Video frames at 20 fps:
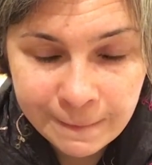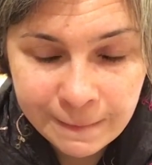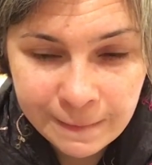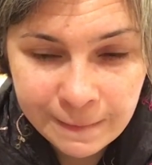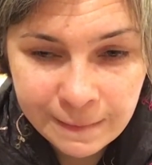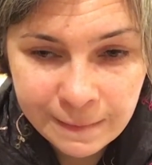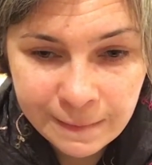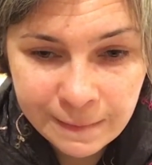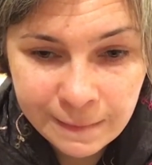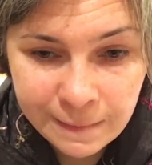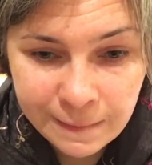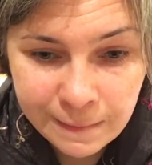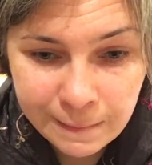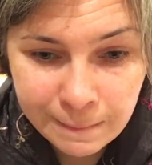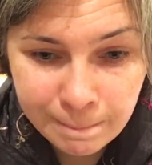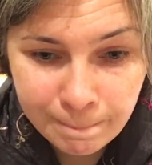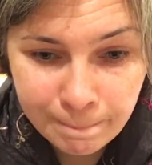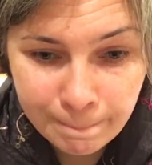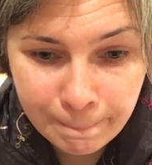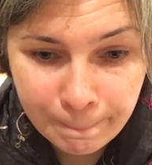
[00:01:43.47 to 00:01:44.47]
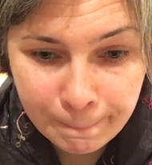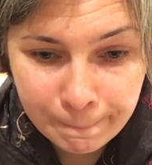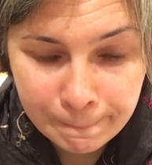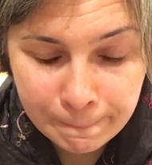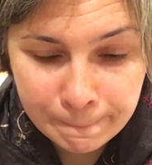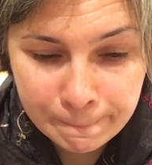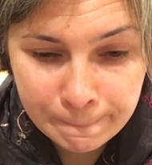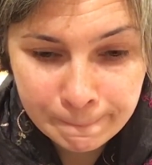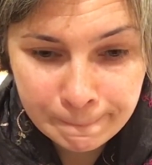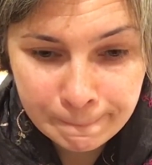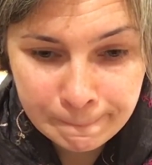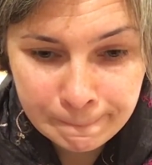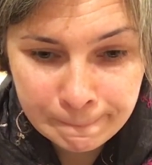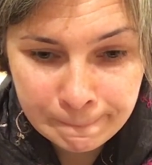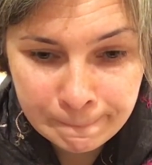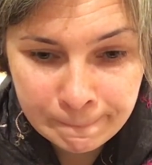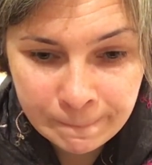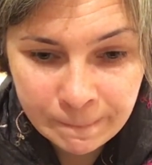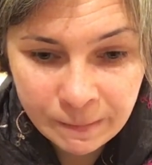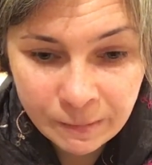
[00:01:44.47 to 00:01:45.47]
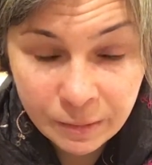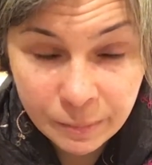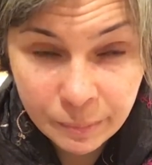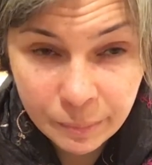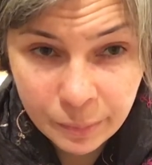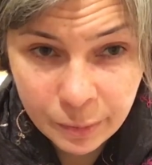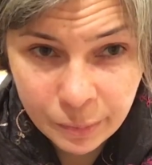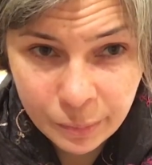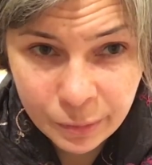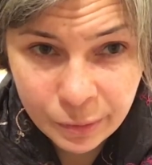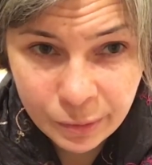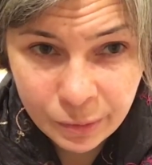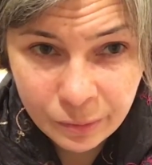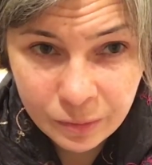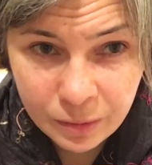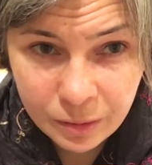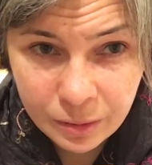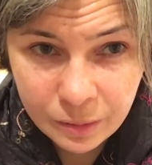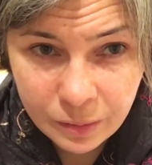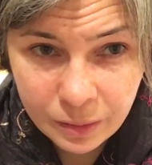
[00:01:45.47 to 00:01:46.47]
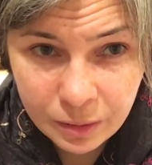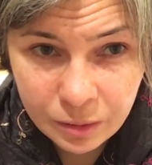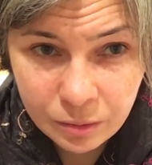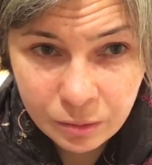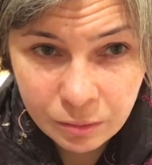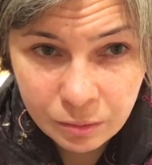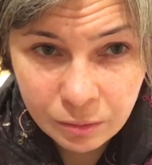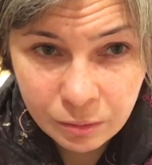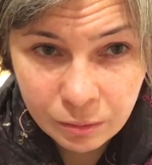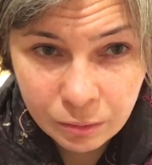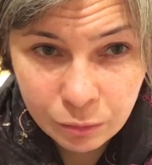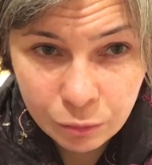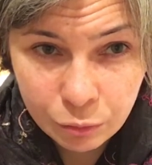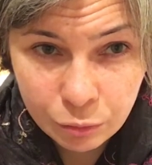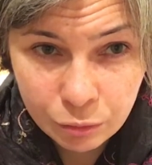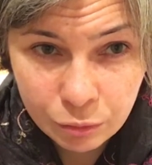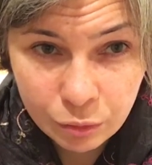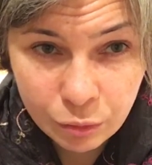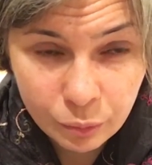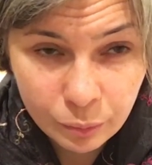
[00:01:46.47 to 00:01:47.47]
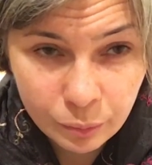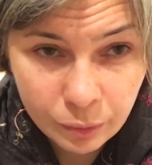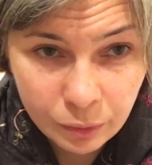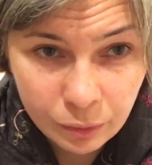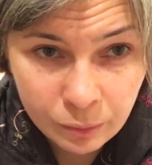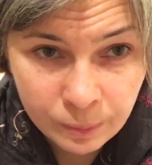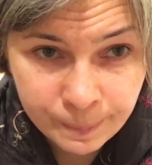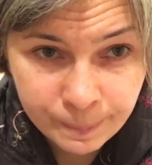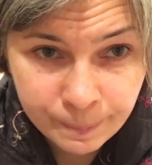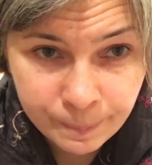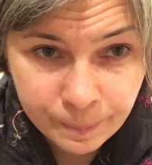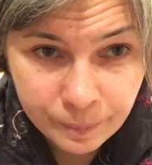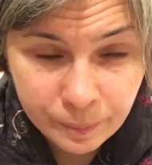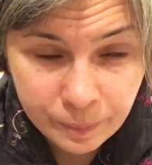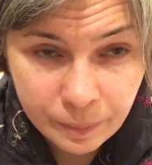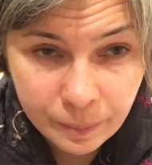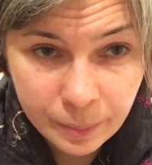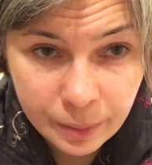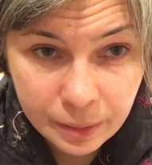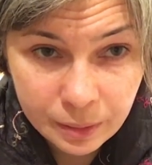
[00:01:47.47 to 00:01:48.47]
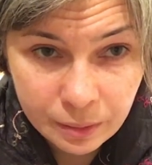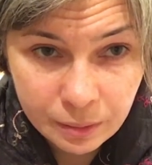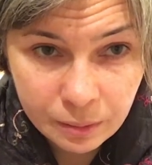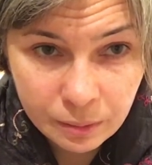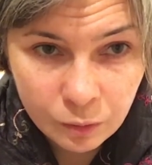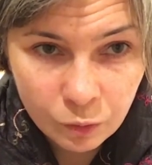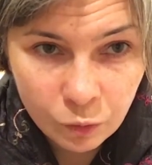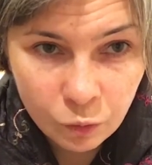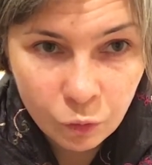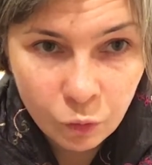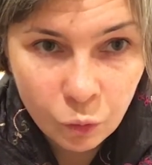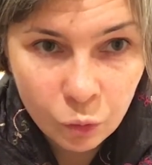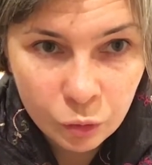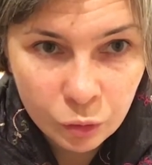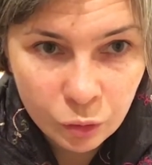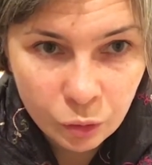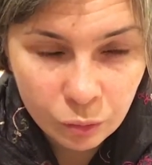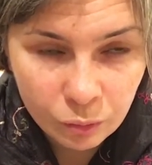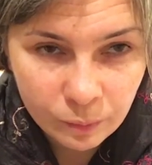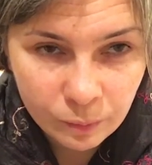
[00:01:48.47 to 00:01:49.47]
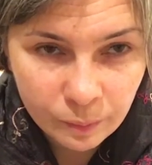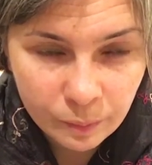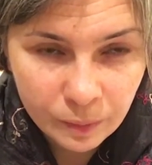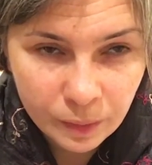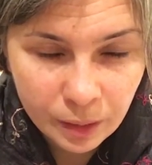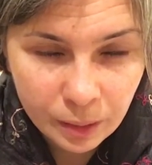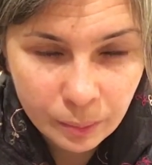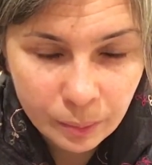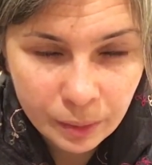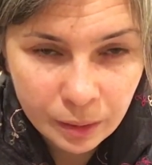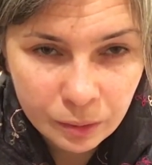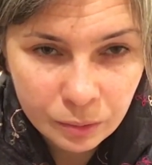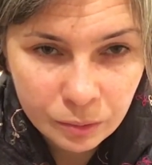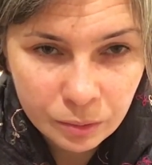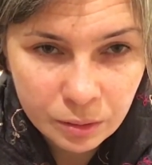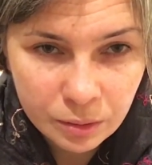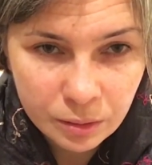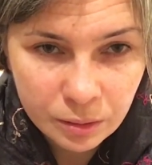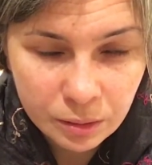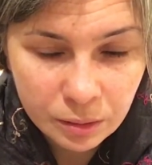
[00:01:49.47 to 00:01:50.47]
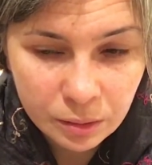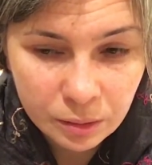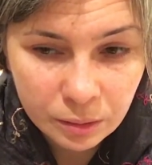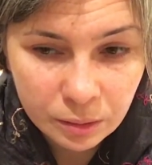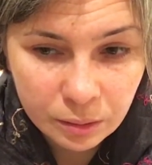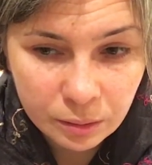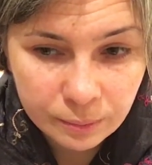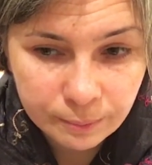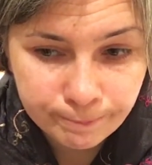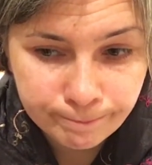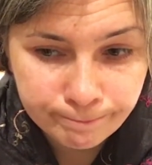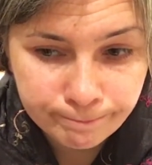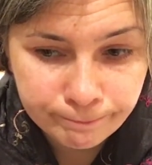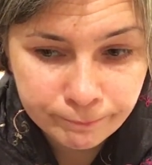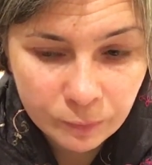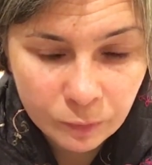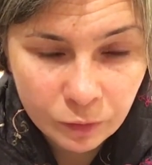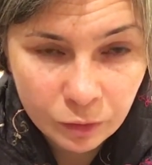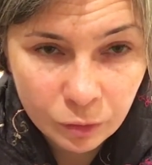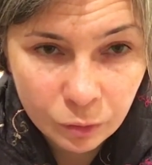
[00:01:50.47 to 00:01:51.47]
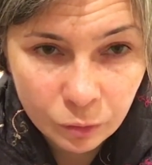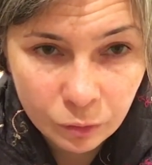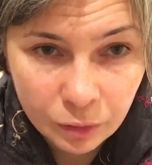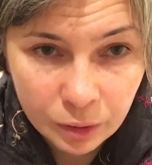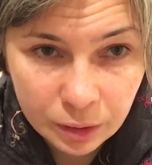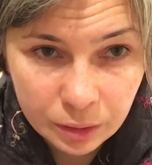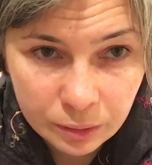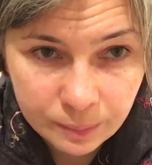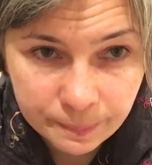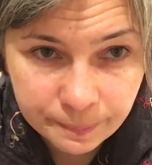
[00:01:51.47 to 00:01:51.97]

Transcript: Uh, the purpose of this video not to stop you, but warn you about a um, uh, few things.